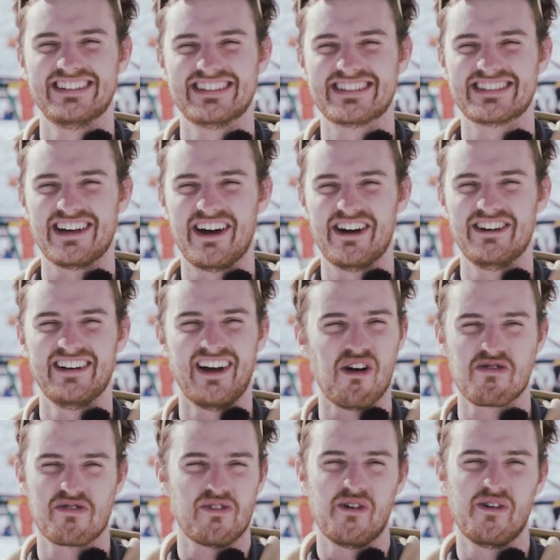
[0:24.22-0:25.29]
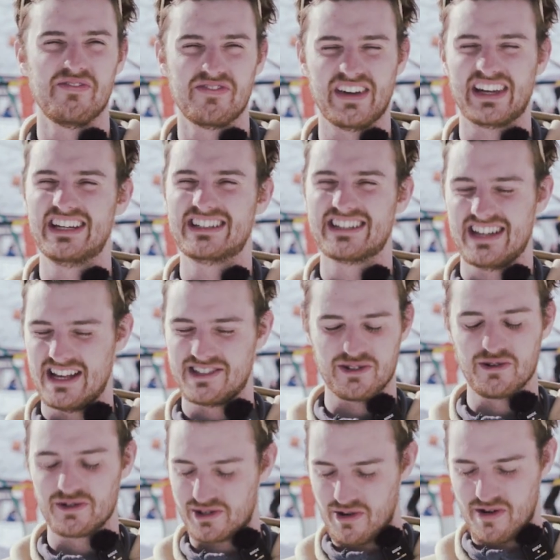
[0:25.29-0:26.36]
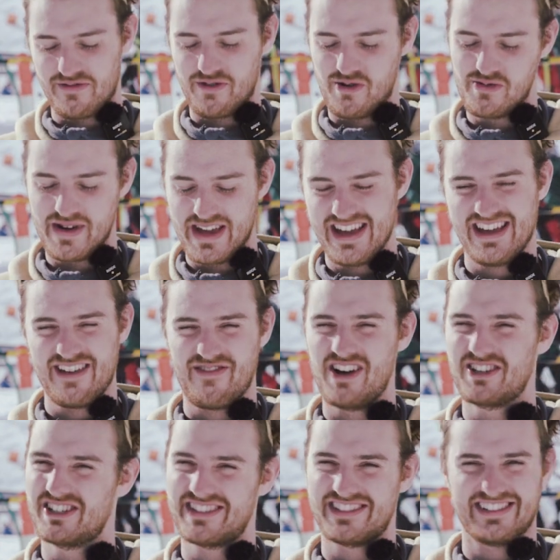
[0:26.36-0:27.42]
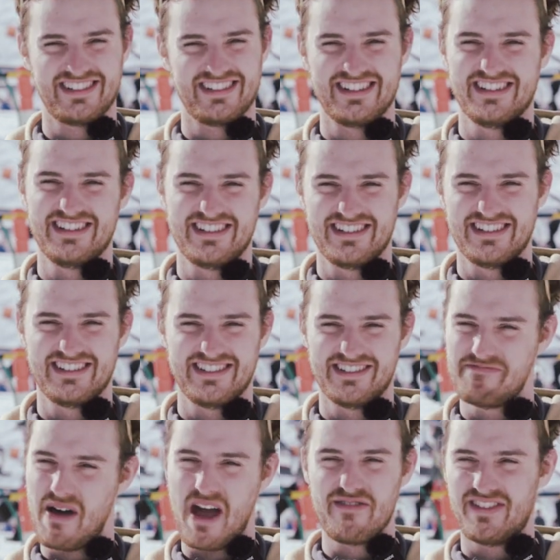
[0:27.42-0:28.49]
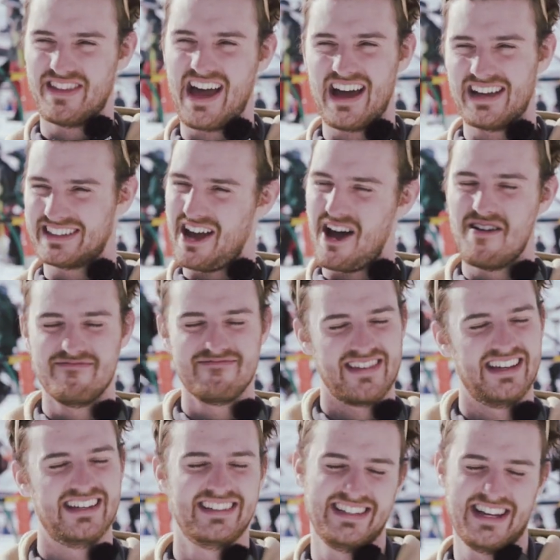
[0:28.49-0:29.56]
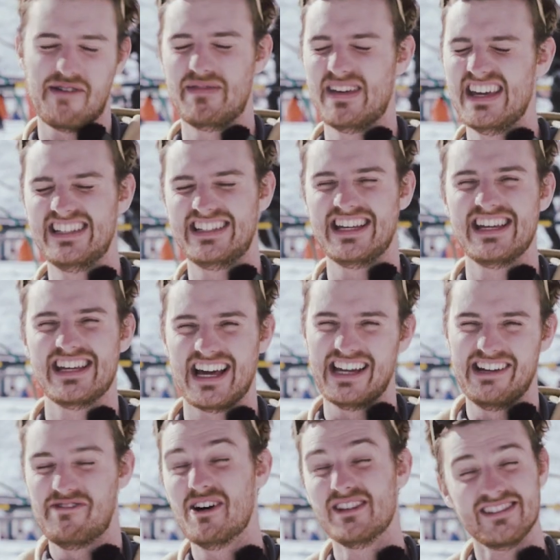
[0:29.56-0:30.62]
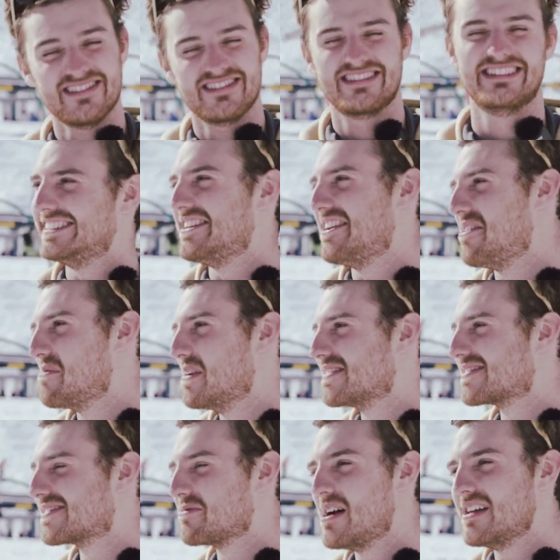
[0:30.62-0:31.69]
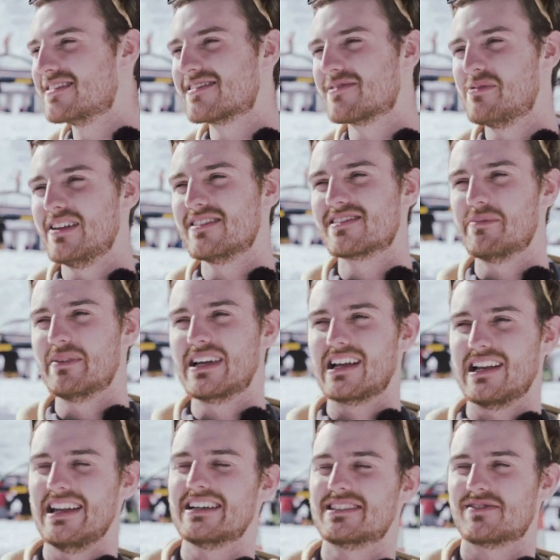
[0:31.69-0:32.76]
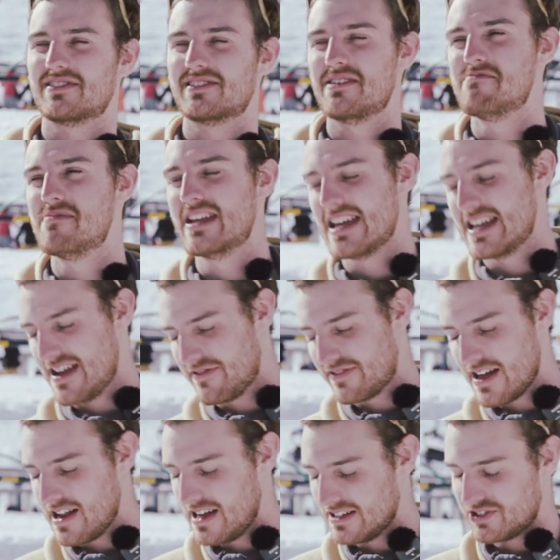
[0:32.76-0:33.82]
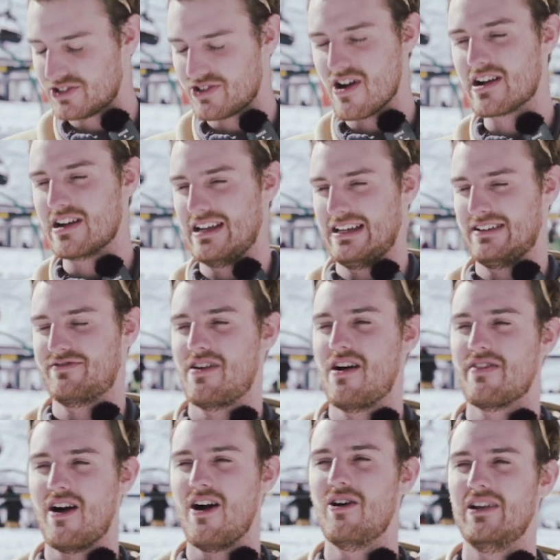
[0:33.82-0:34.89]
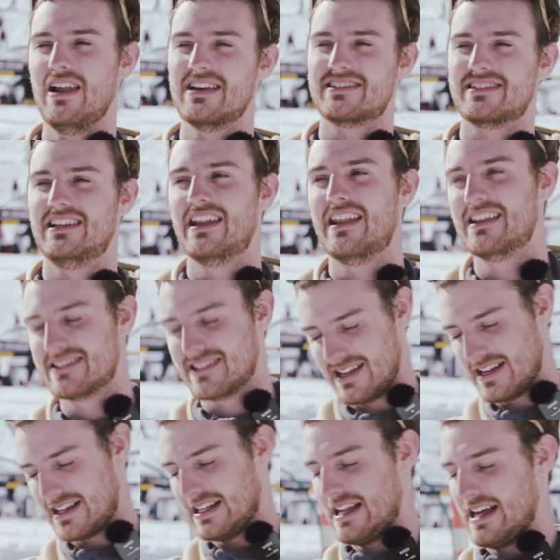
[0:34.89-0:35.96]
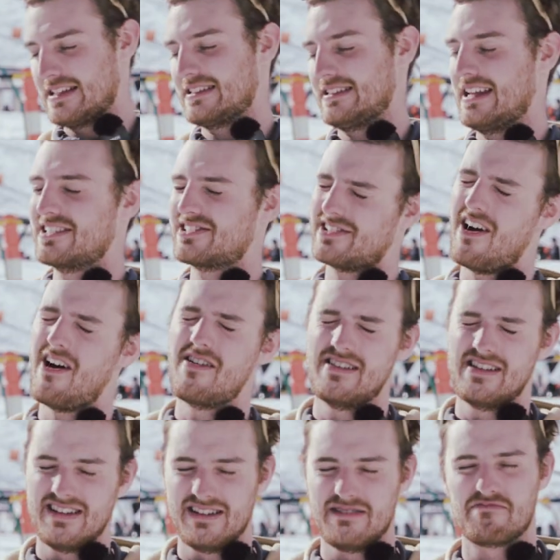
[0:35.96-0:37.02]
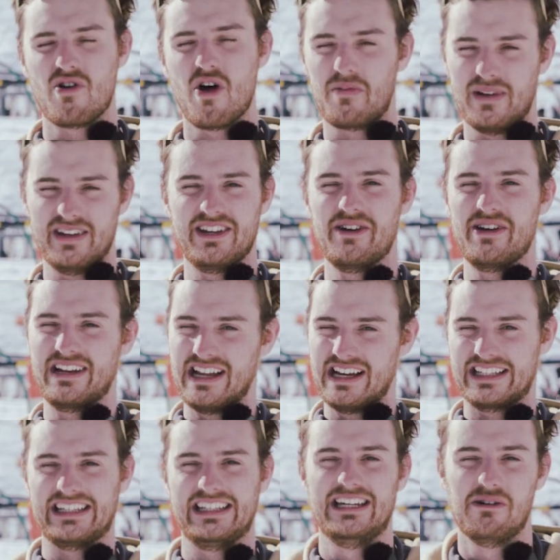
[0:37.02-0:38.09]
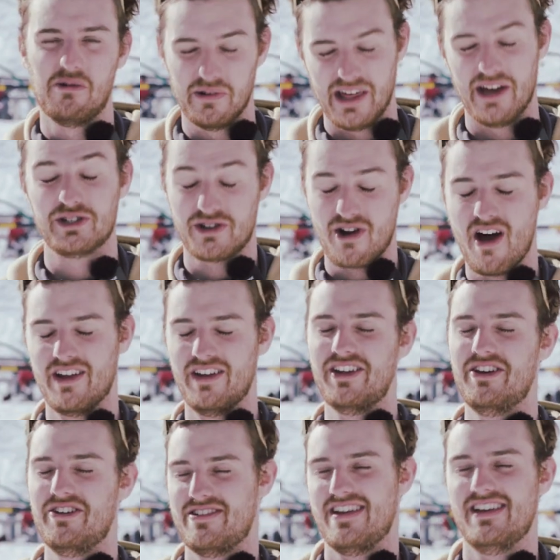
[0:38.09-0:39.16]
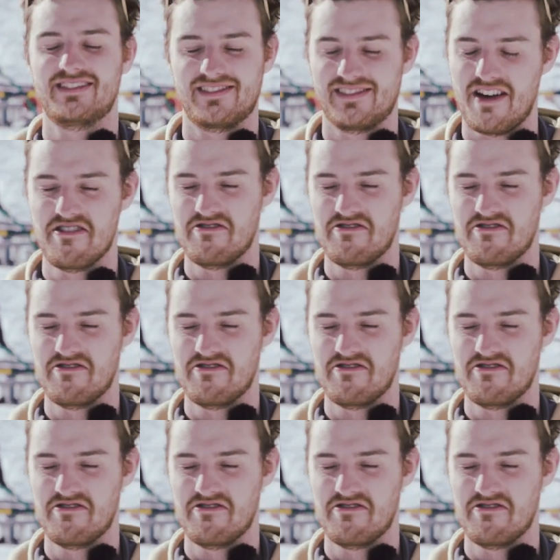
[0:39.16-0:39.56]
So I thought, it's all sorted for me if I just pay for that and come, then it'd be easy. And it was. When something clicks for somebody, if they're like struggling throughout the whole lesson and then it clicks and they start properly doing like what they're trying to do, it's